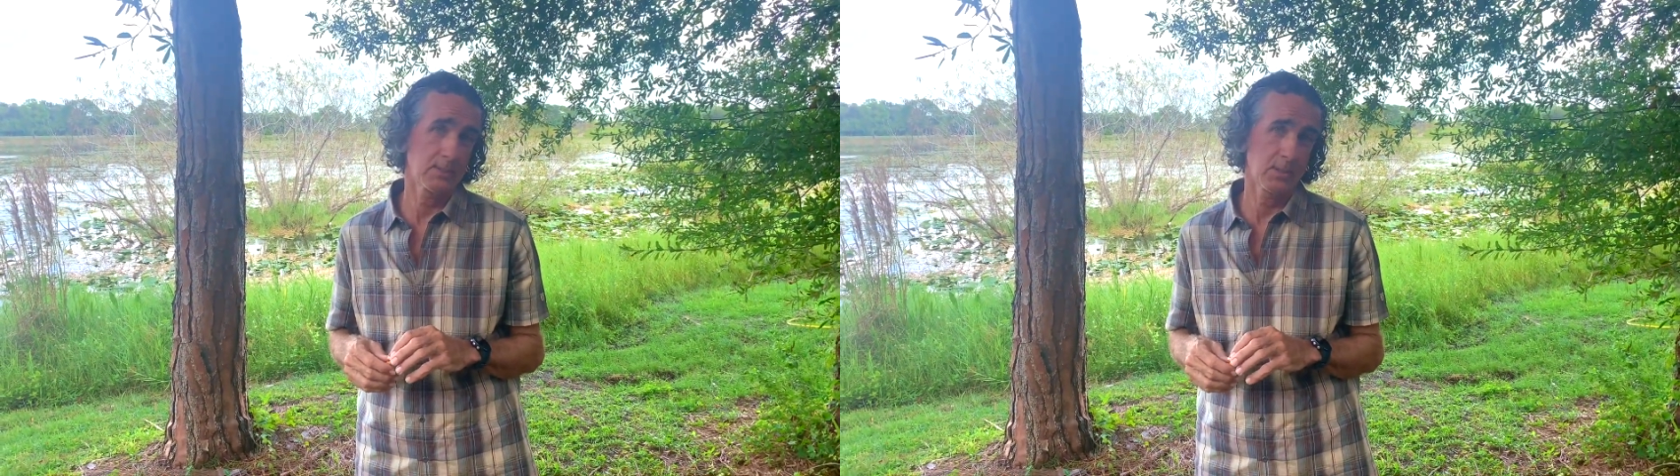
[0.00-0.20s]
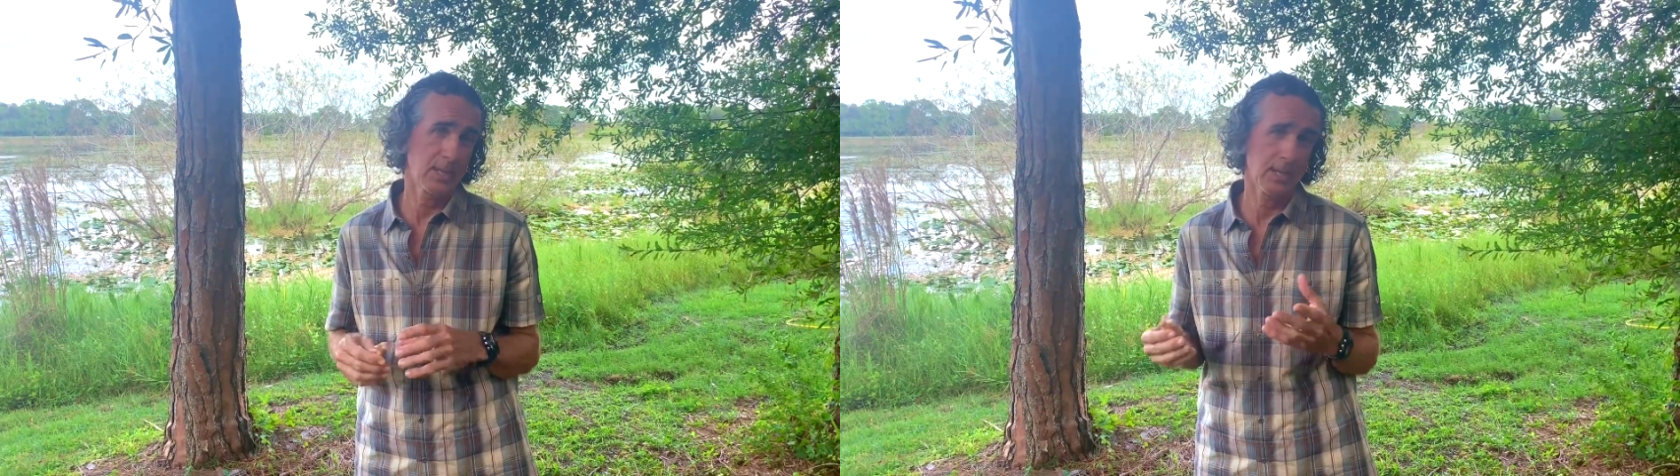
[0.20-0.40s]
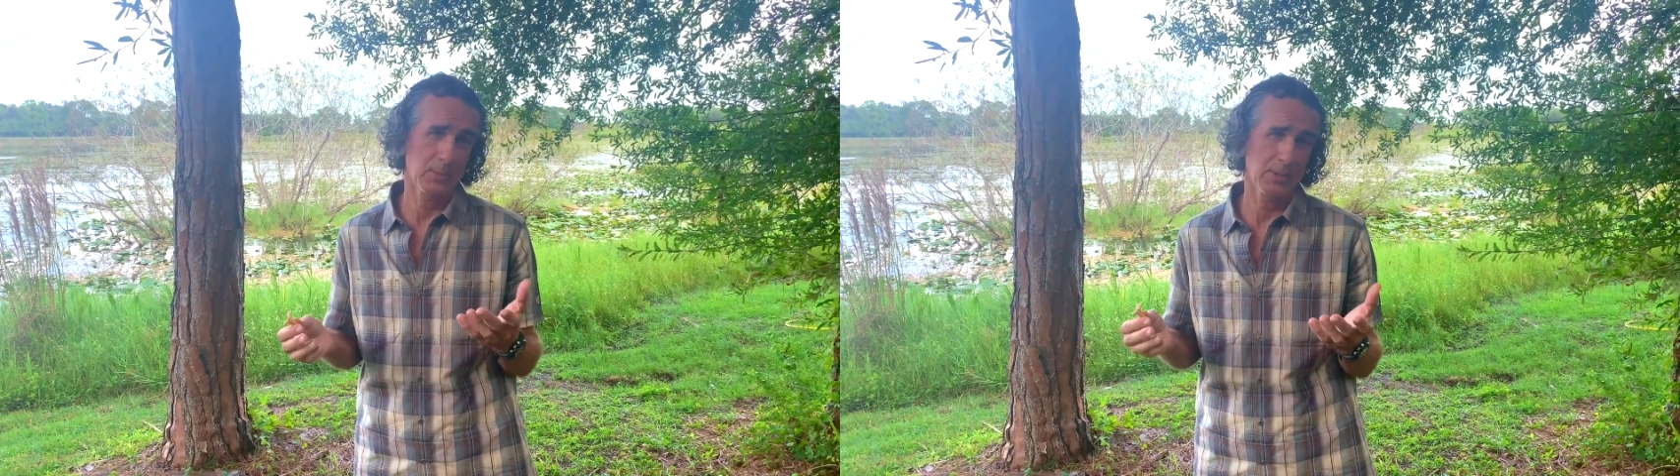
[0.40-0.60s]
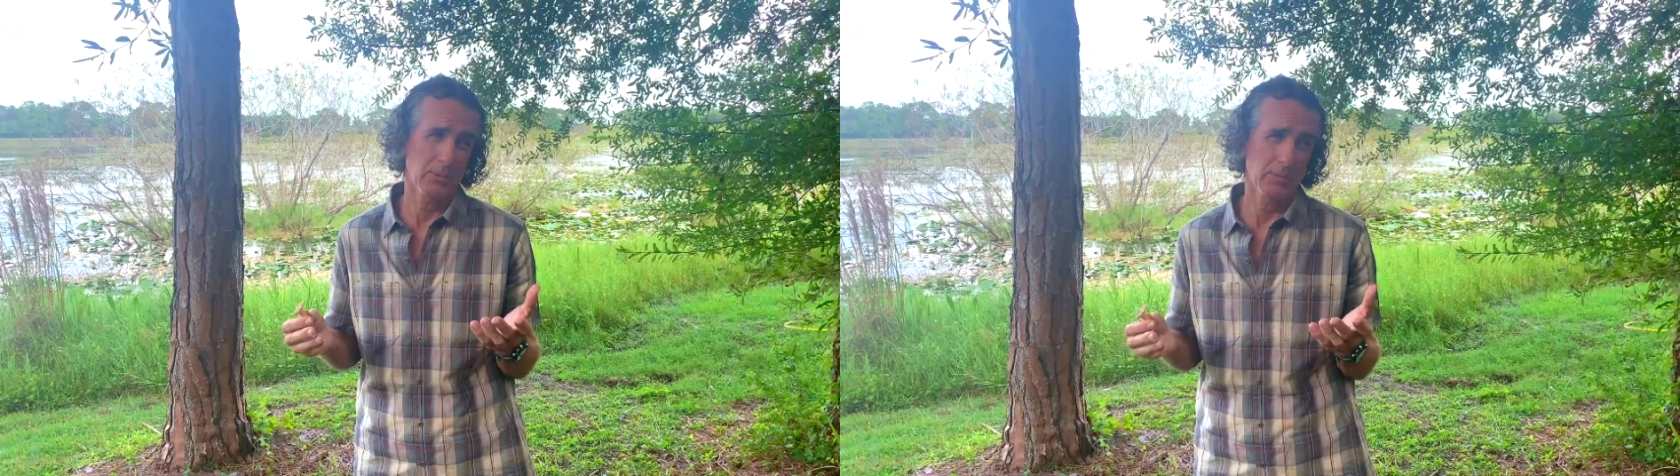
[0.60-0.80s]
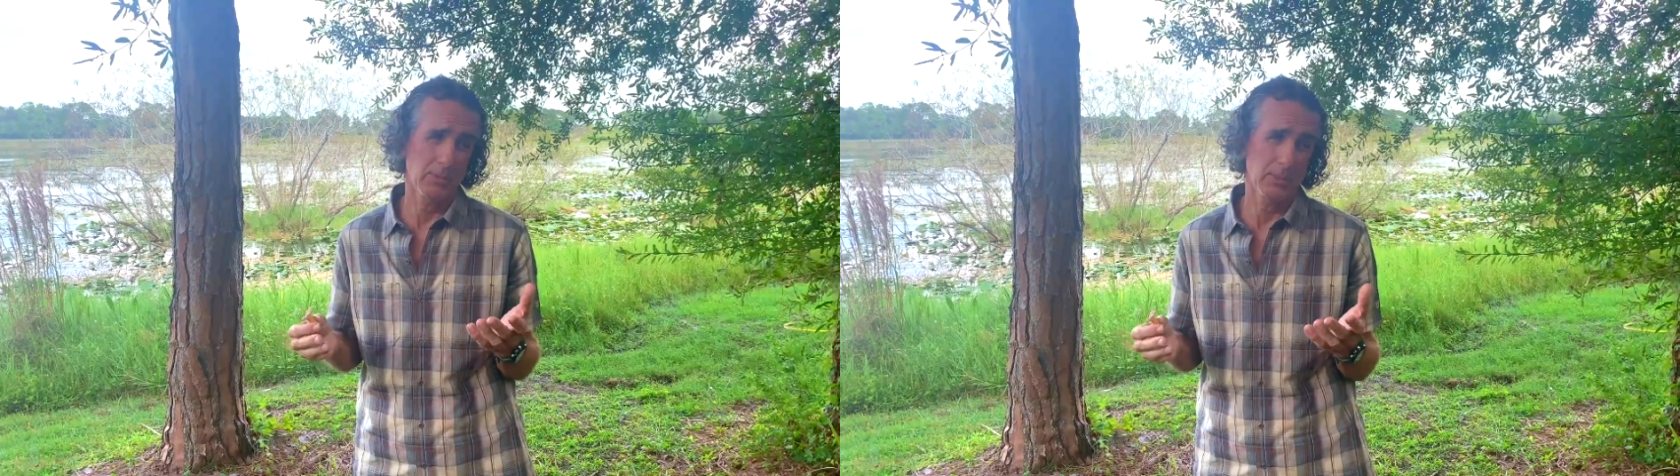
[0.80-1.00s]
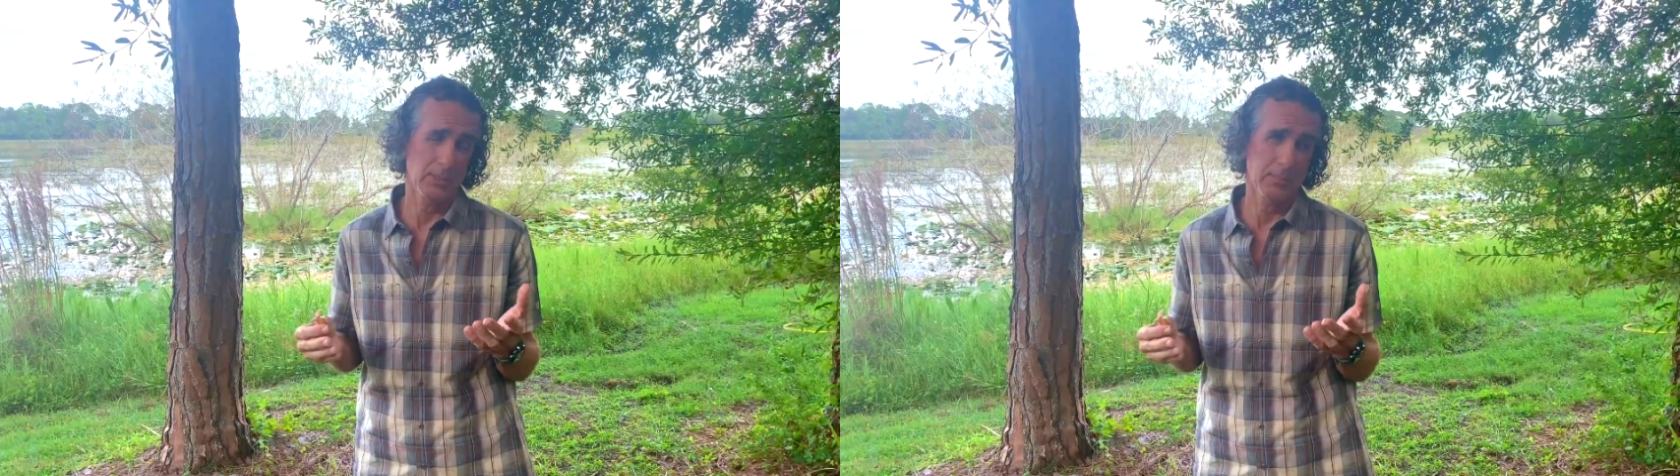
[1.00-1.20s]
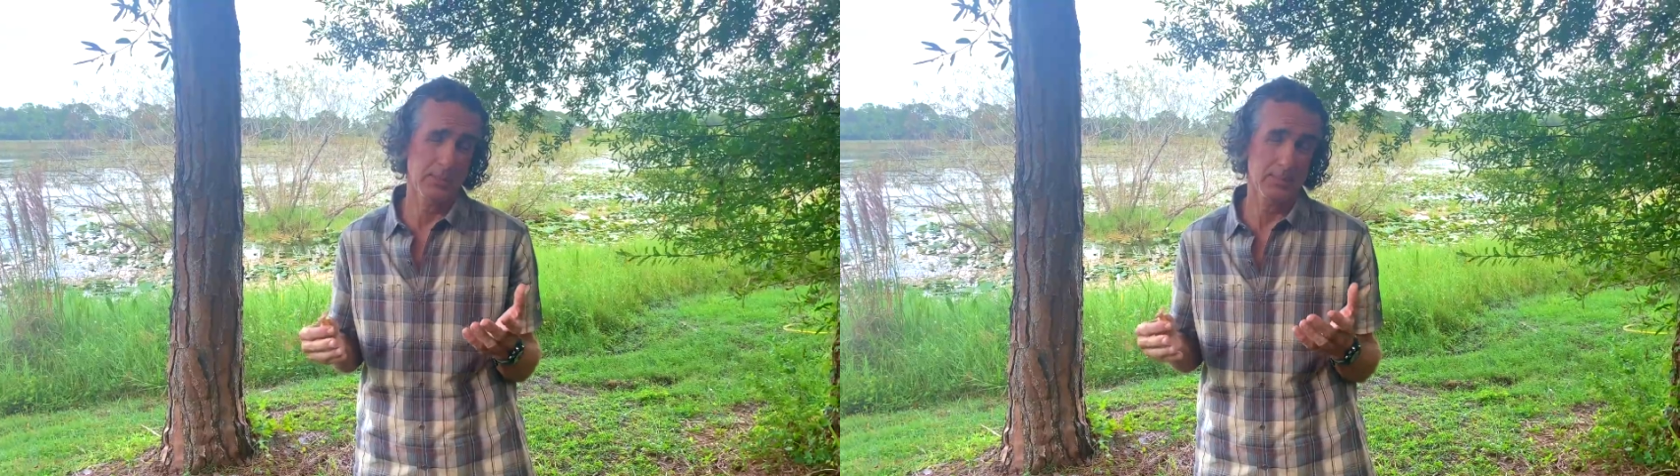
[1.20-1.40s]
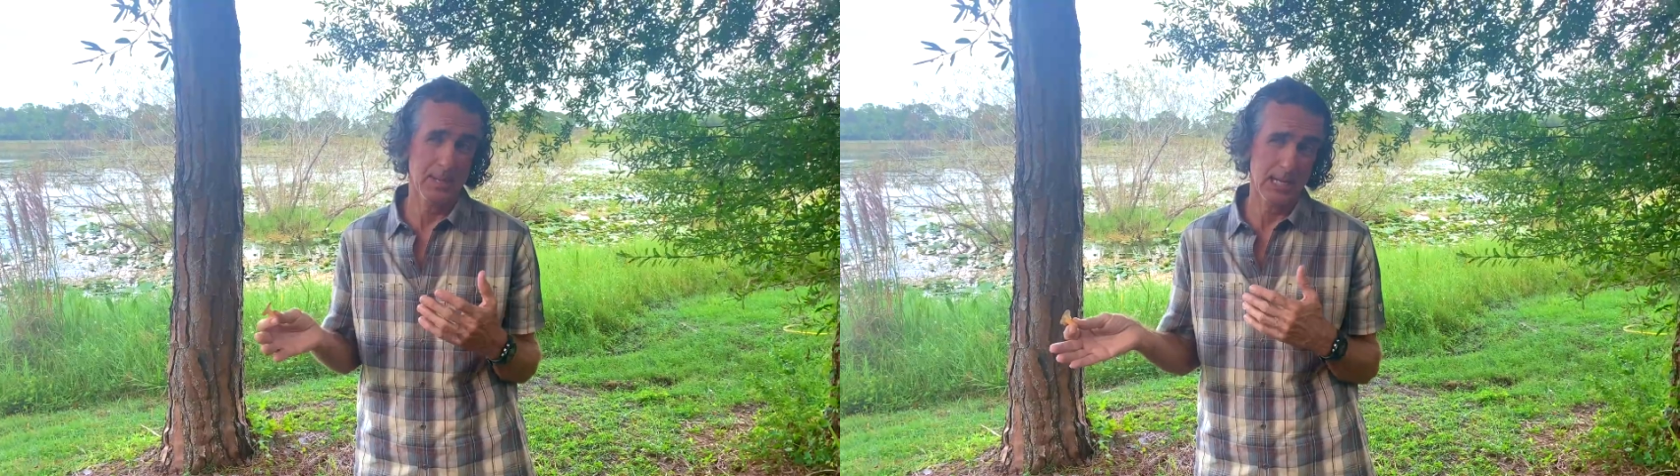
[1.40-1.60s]
So you can't really refer to them
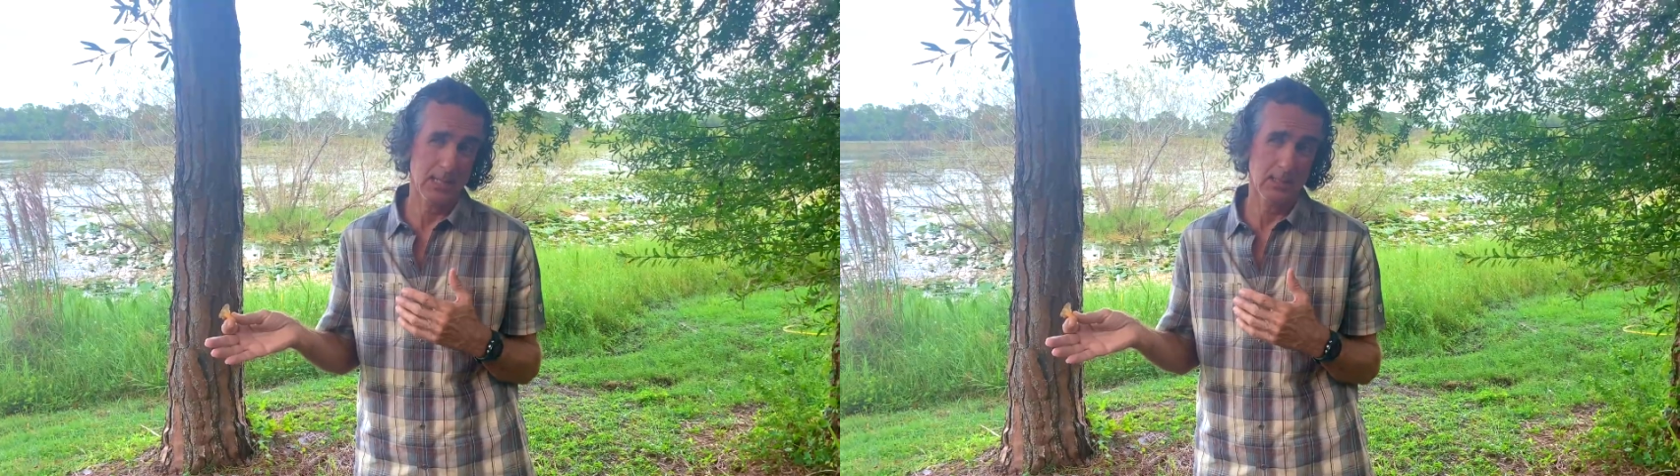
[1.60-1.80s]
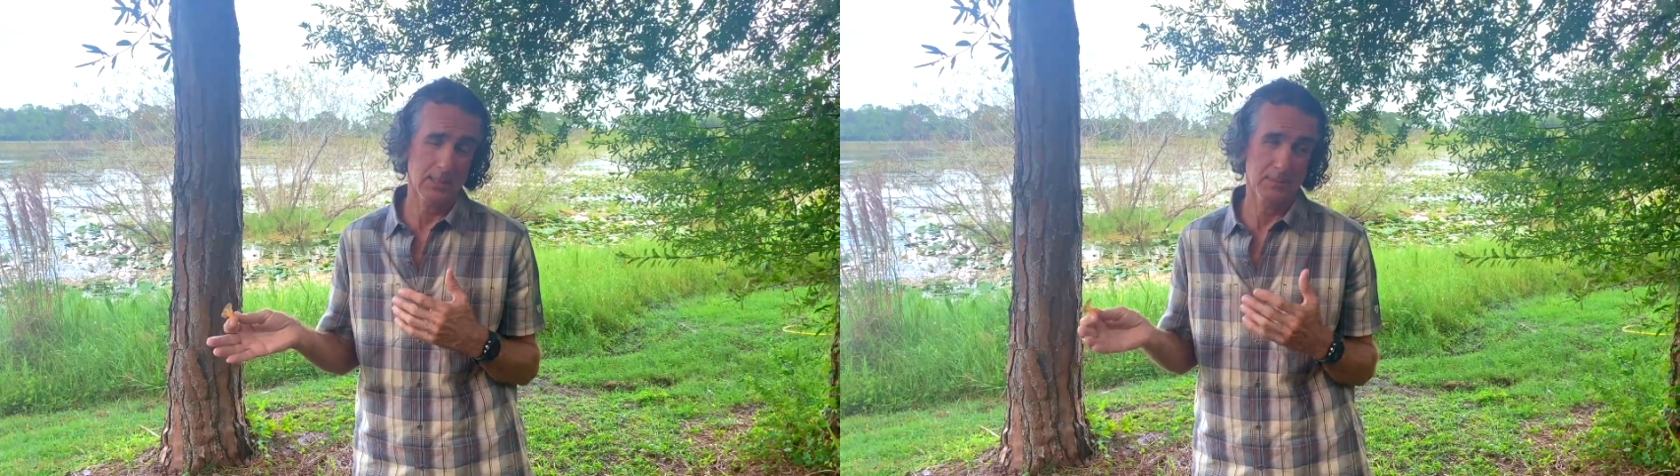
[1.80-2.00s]
as male